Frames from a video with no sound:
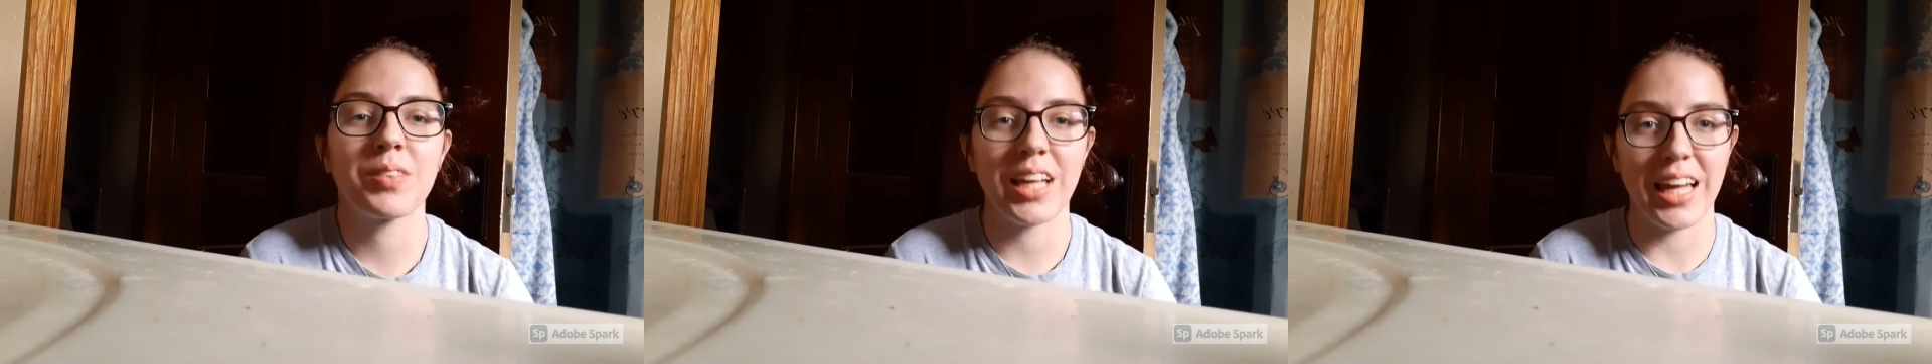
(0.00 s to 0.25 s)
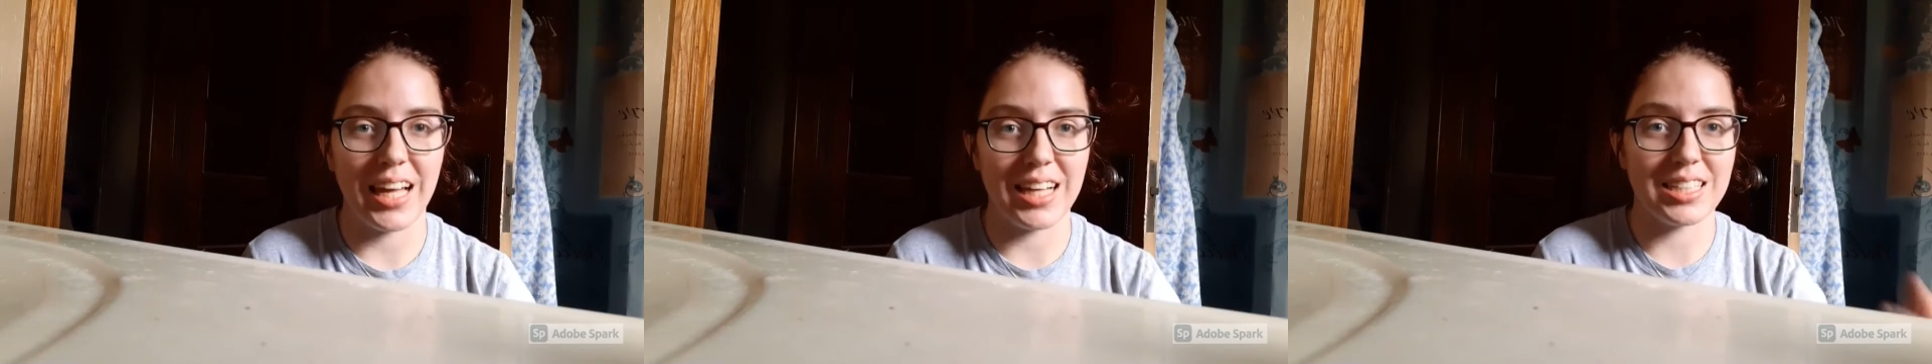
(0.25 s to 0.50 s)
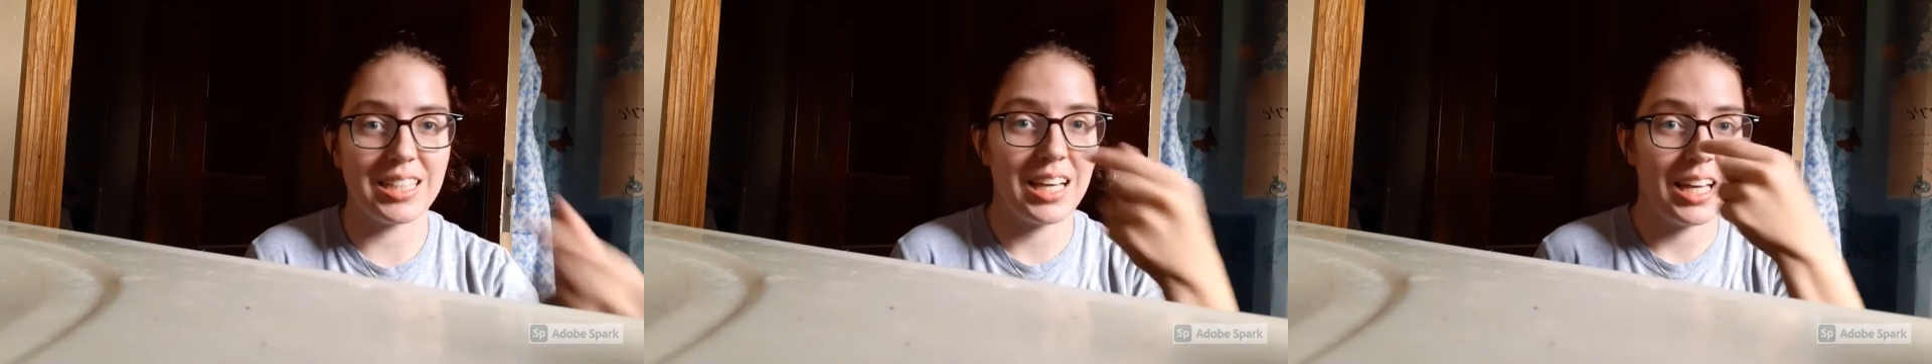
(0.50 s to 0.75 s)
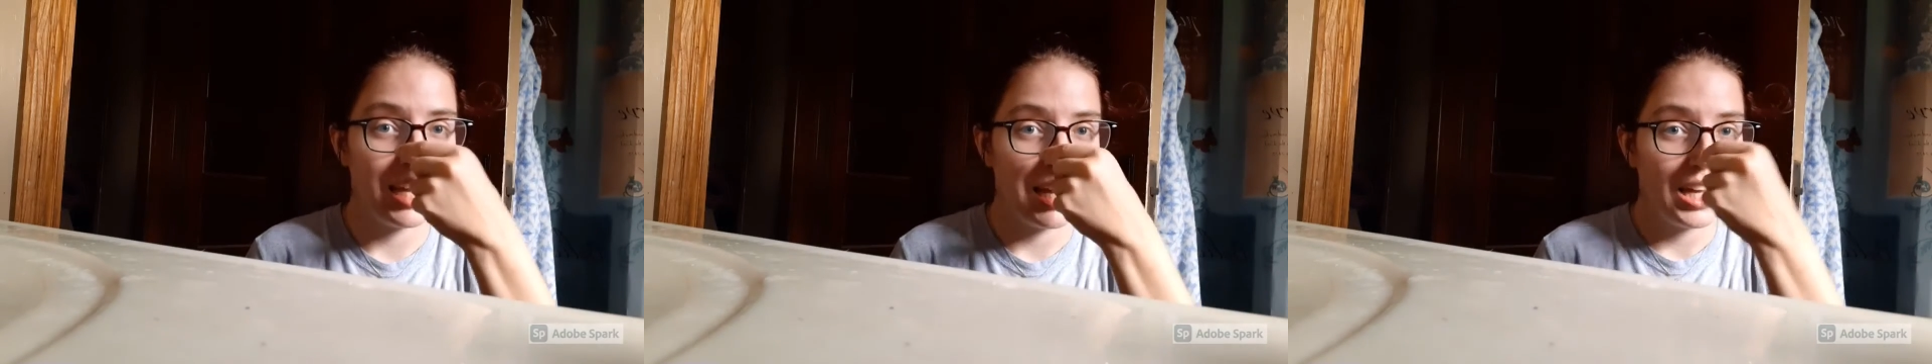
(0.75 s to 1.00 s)
is
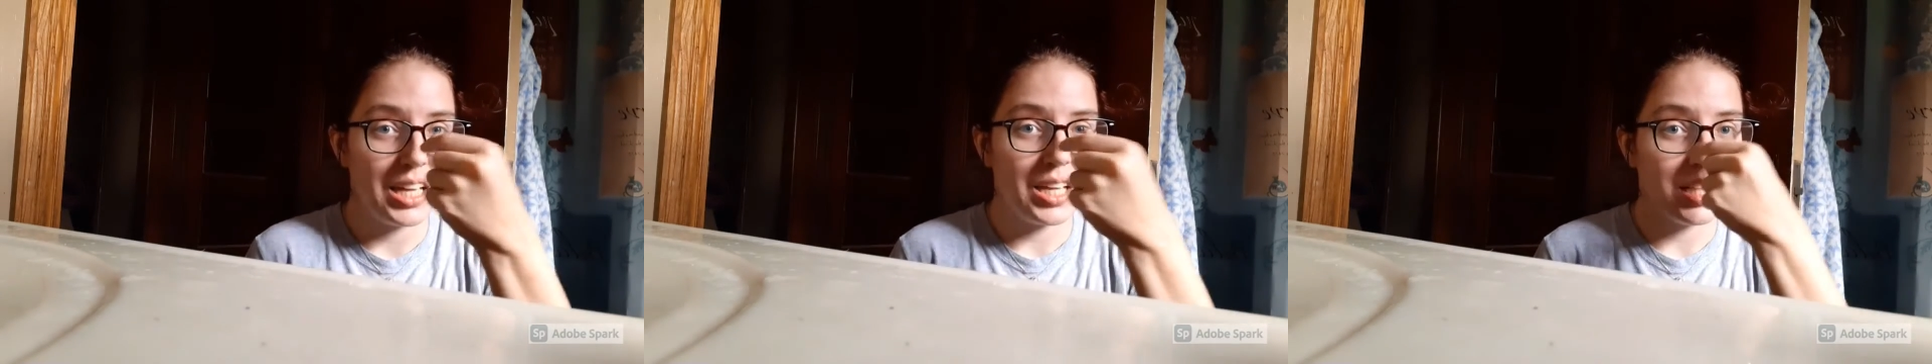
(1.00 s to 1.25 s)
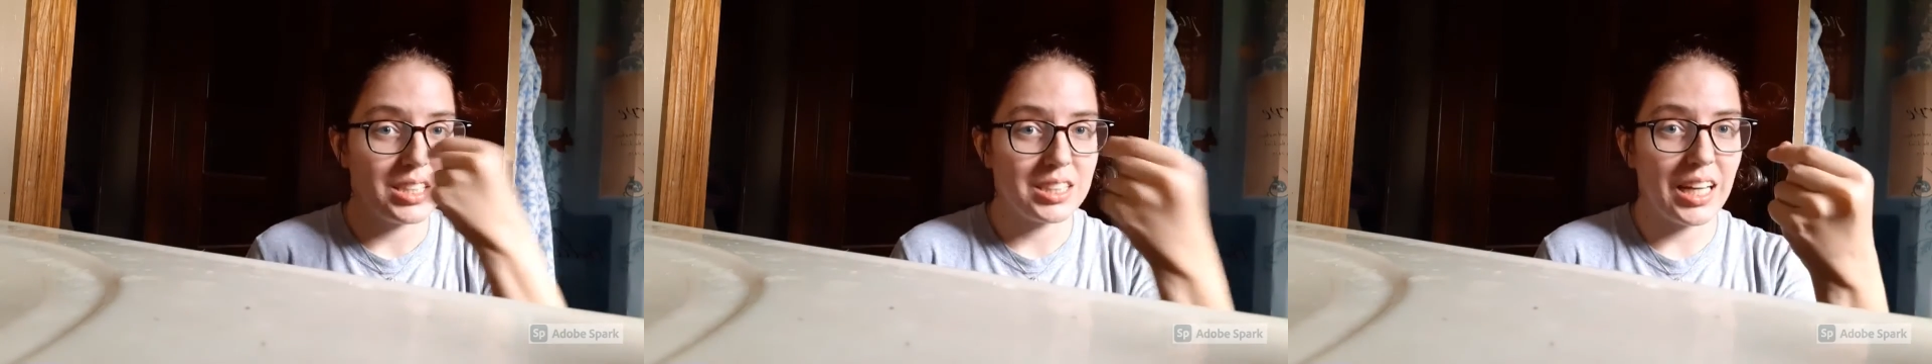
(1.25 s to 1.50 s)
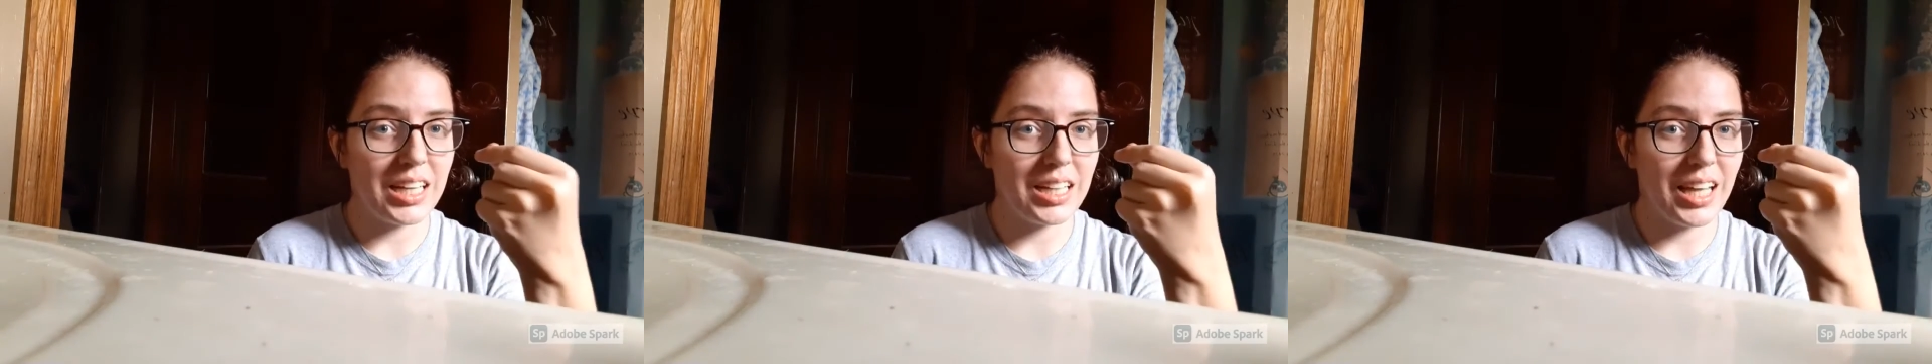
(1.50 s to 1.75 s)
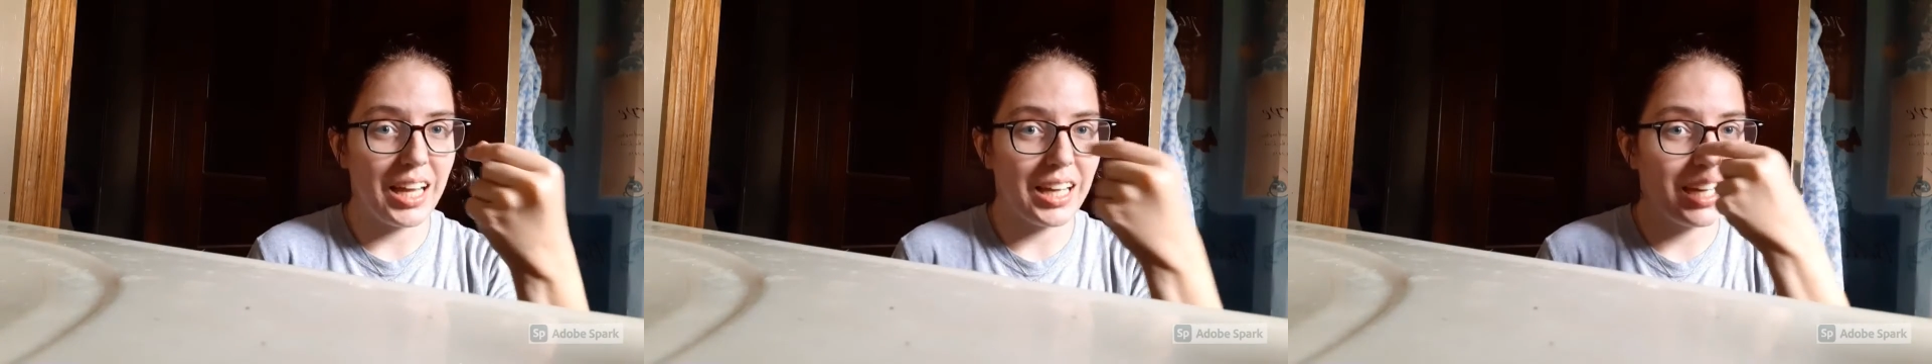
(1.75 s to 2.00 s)
kind of
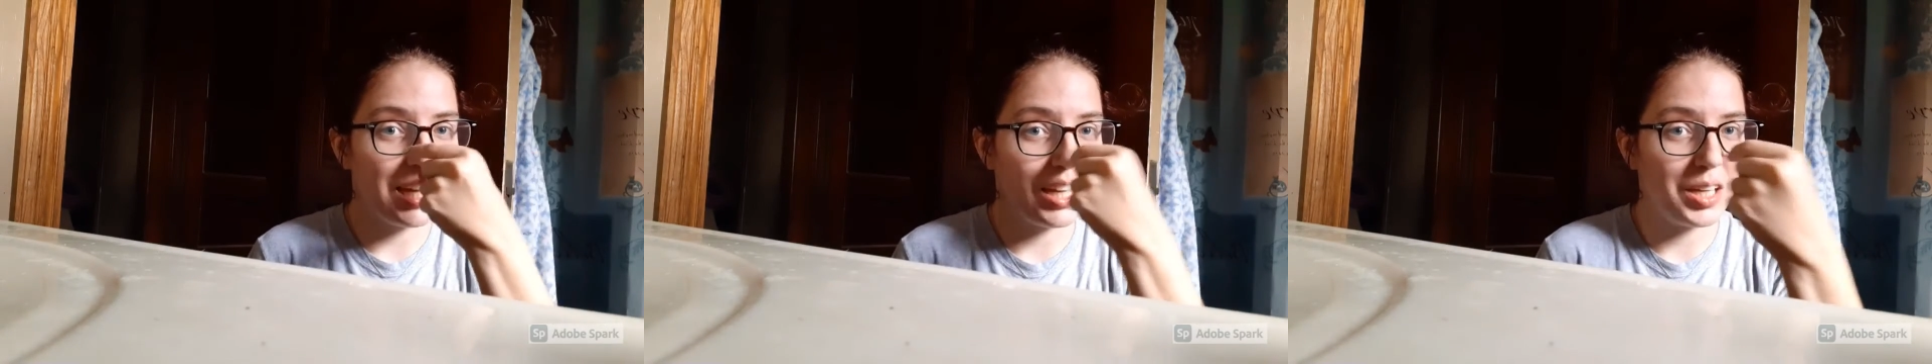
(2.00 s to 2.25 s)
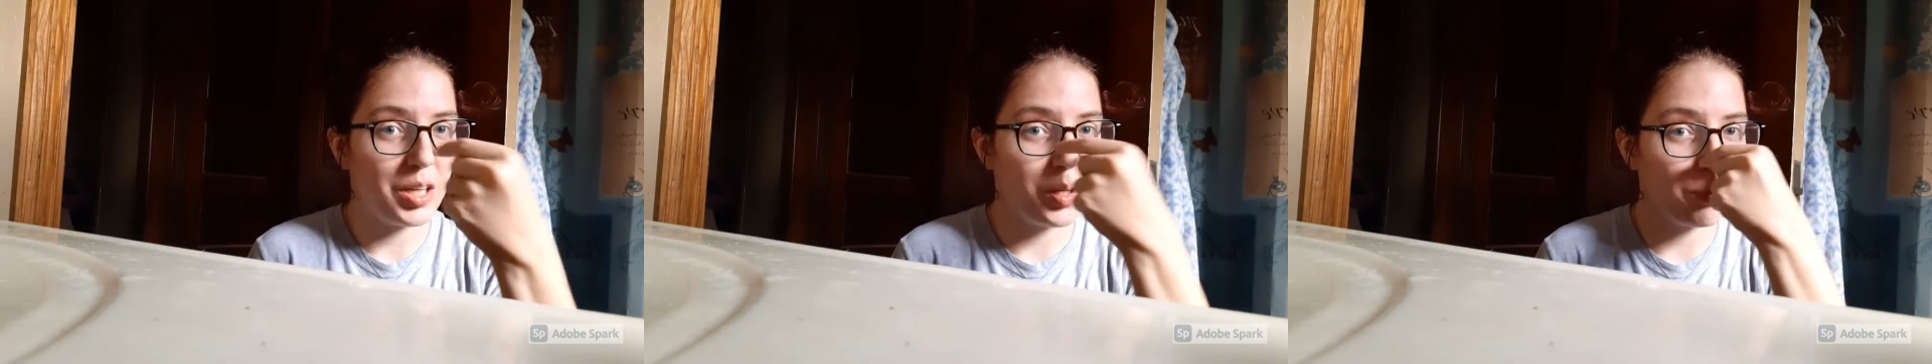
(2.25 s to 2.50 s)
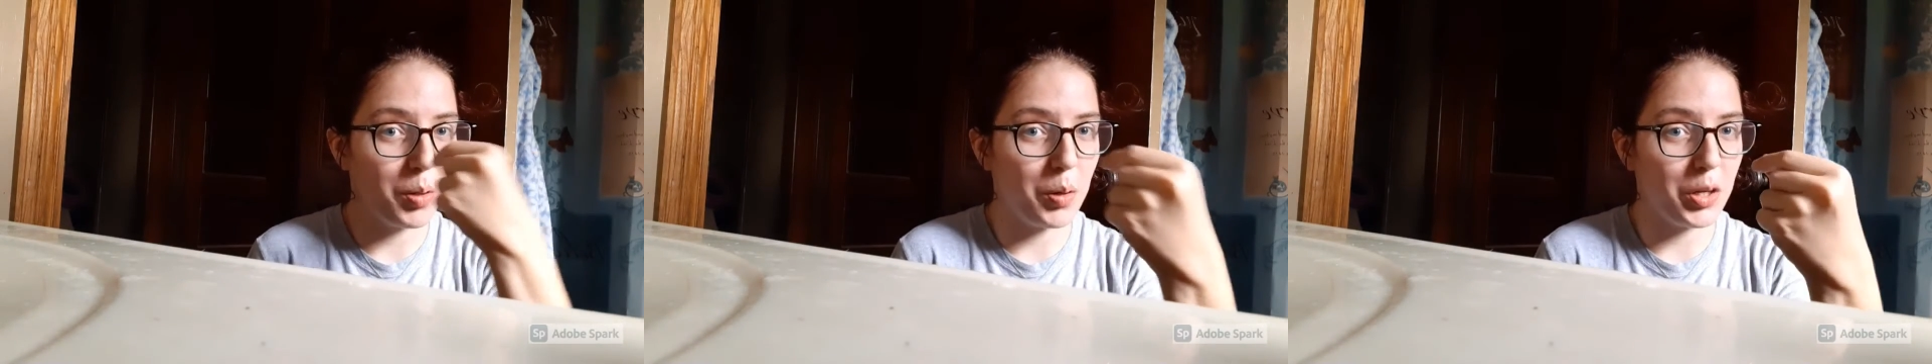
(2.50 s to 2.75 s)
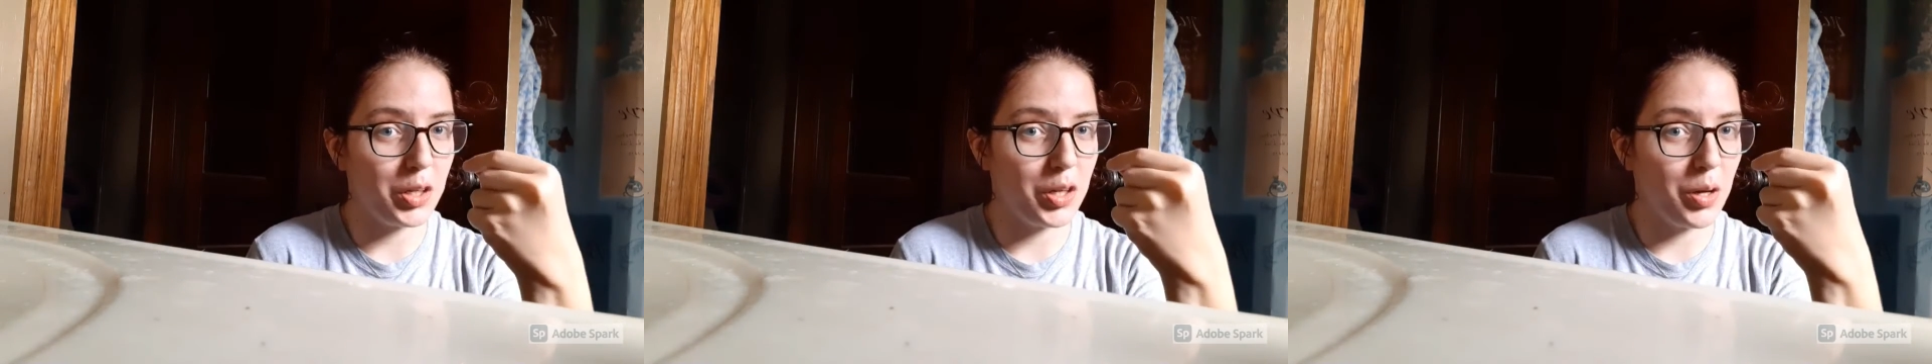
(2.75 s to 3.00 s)
like you're blowing
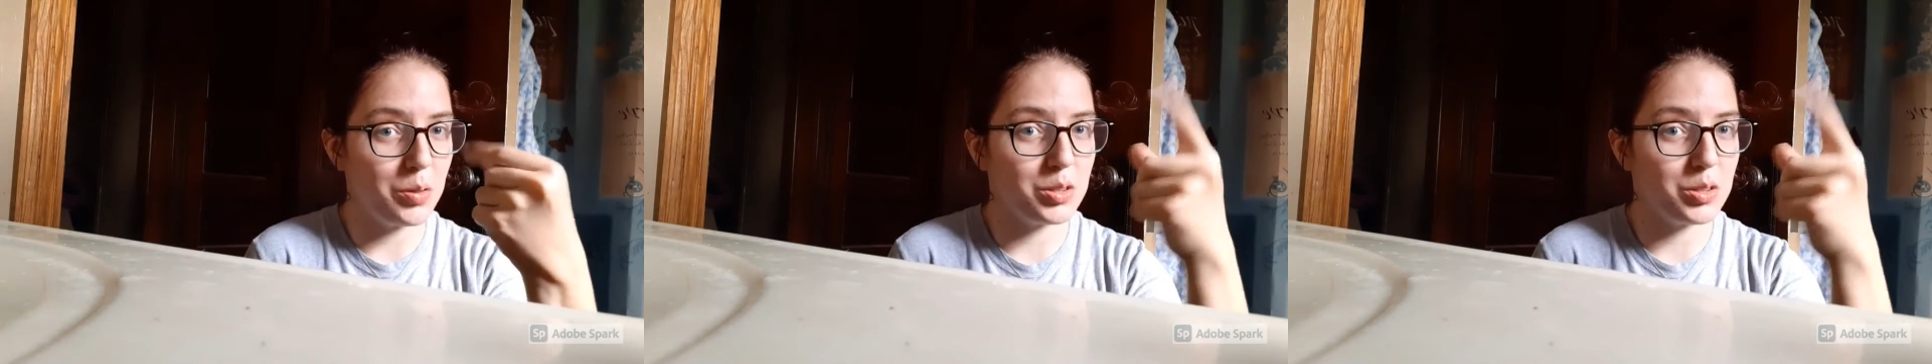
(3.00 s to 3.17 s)
your nose.